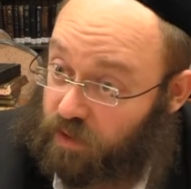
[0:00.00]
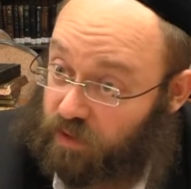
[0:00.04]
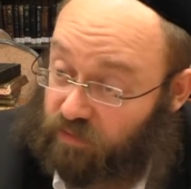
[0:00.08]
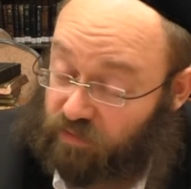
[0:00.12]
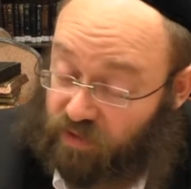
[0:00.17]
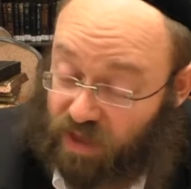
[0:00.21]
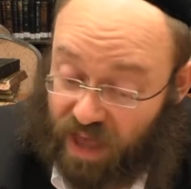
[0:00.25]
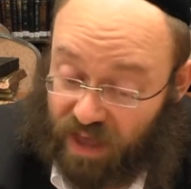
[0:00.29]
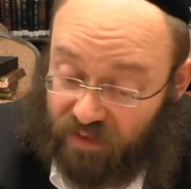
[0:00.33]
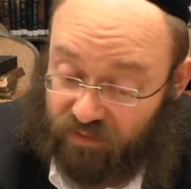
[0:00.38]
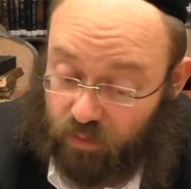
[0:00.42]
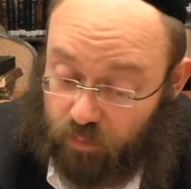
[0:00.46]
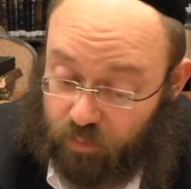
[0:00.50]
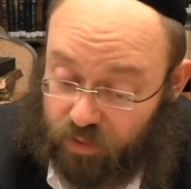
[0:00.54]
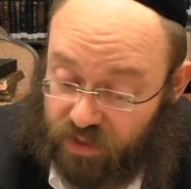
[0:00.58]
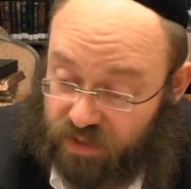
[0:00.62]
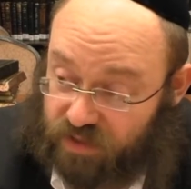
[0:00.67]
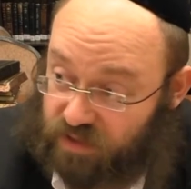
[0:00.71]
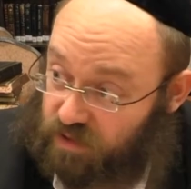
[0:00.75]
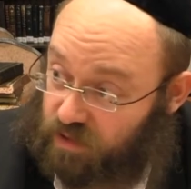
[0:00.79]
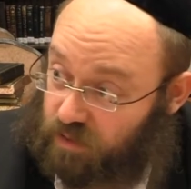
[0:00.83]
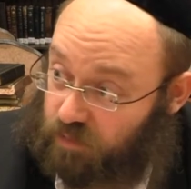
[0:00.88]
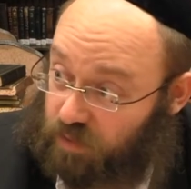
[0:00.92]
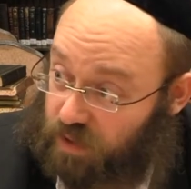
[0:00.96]
If you have a
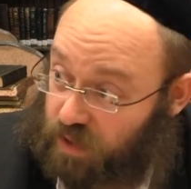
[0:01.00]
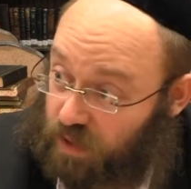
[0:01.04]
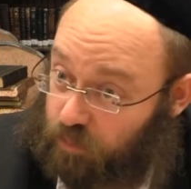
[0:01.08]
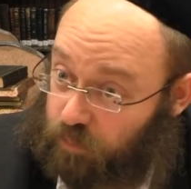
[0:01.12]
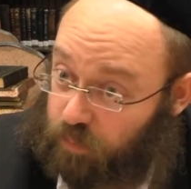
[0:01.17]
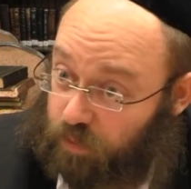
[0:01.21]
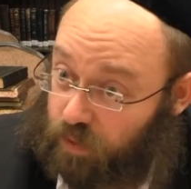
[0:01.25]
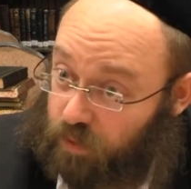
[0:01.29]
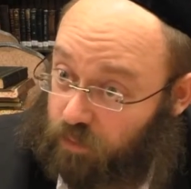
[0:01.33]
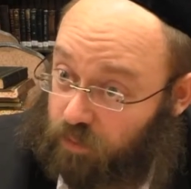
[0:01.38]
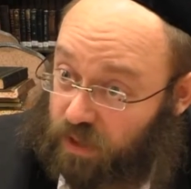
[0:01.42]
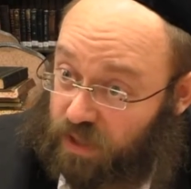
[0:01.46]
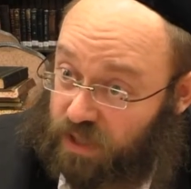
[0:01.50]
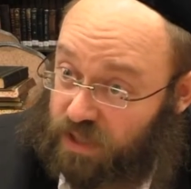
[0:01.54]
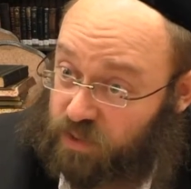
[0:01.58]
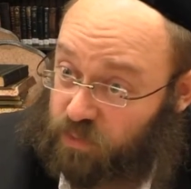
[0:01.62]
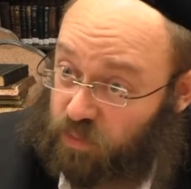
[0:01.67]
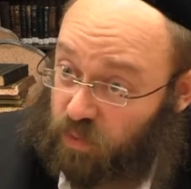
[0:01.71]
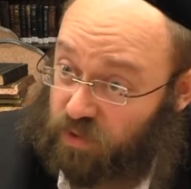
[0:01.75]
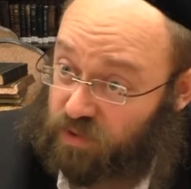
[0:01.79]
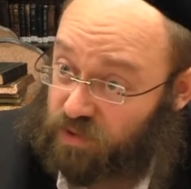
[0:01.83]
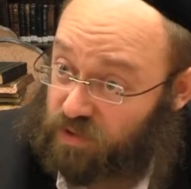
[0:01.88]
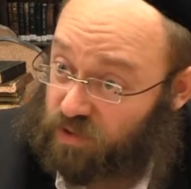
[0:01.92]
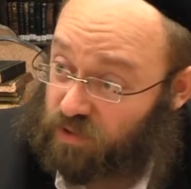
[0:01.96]
bris in Yom Kippur, what are you
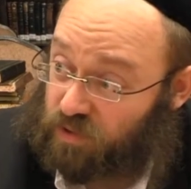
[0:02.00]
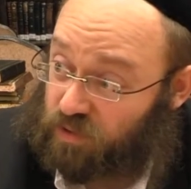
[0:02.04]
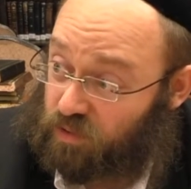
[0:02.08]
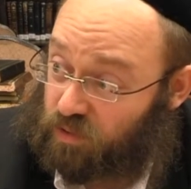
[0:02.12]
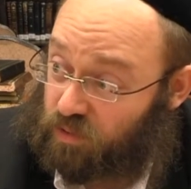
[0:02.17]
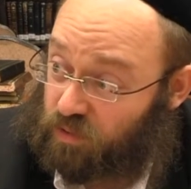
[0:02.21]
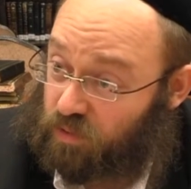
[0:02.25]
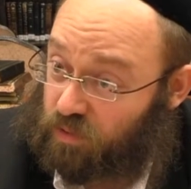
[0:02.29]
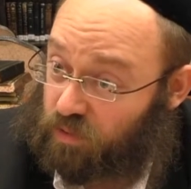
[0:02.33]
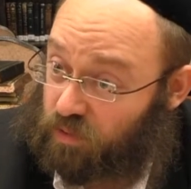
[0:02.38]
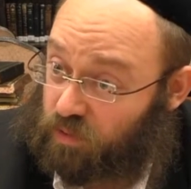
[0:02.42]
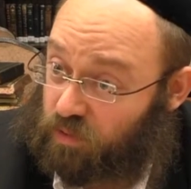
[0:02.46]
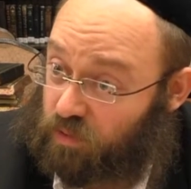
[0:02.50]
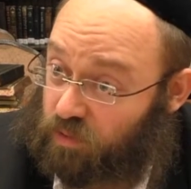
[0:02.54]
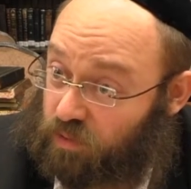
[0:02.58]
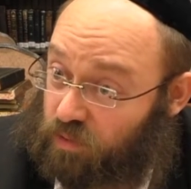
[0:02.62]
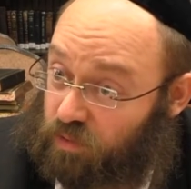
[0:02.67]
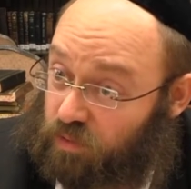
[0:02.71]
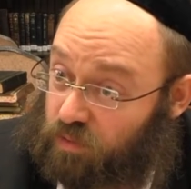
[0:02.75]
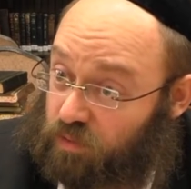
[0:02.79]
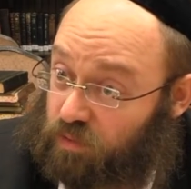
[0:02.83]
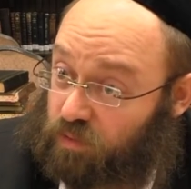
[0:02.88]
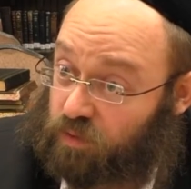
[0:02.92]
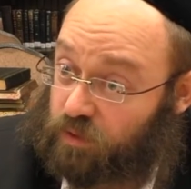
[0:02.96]
supposed to
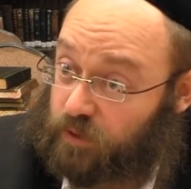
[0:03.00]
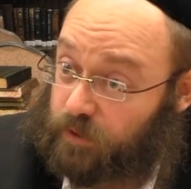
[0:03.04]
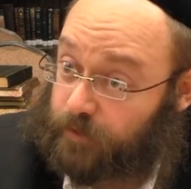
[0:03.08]
do?